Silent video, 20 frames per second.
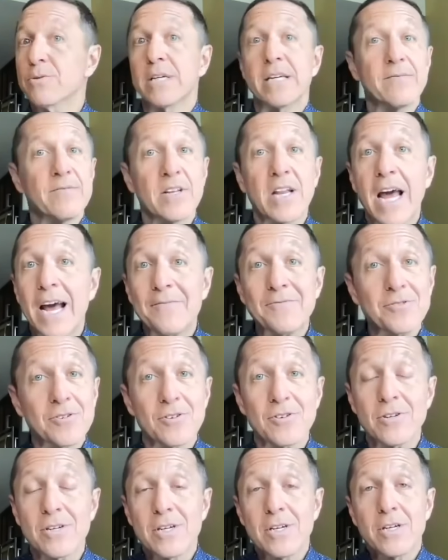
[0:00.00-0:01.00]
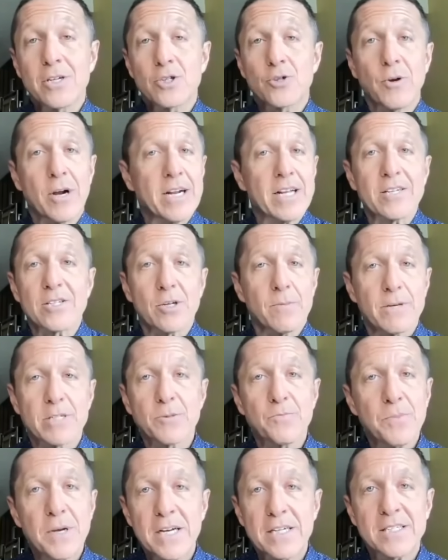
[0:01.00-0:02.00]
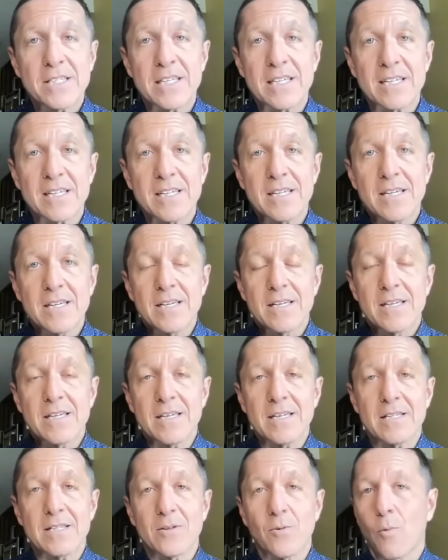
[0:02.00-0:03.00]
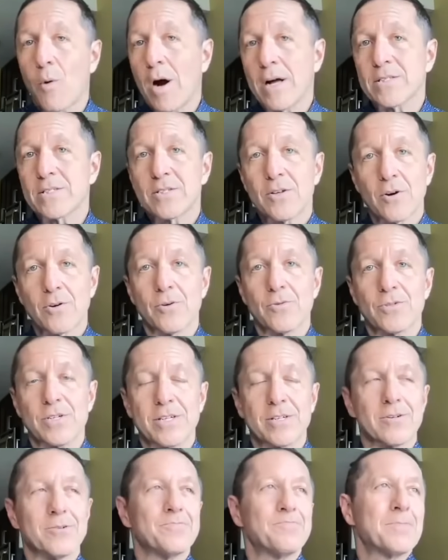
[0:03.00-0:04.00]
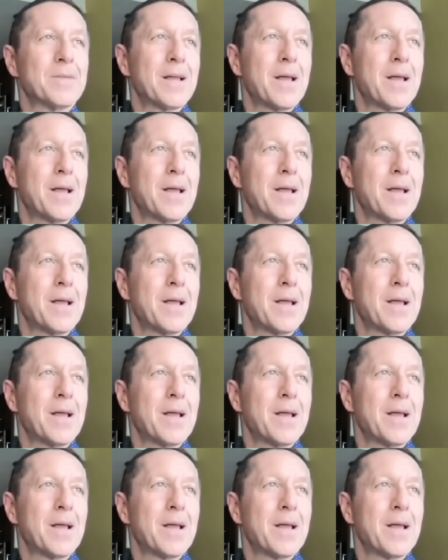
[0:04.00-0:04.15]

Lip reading: even after trading so much pitching in the Juan Soto deal.